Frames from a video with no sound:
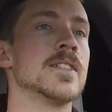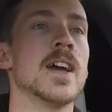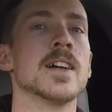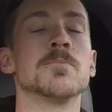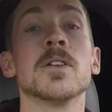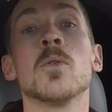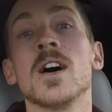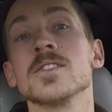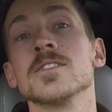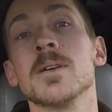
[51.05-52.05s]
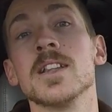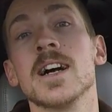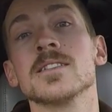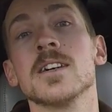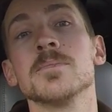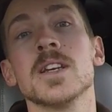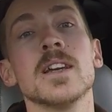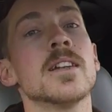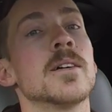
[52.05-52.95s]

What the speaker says: it's been a while since my last update,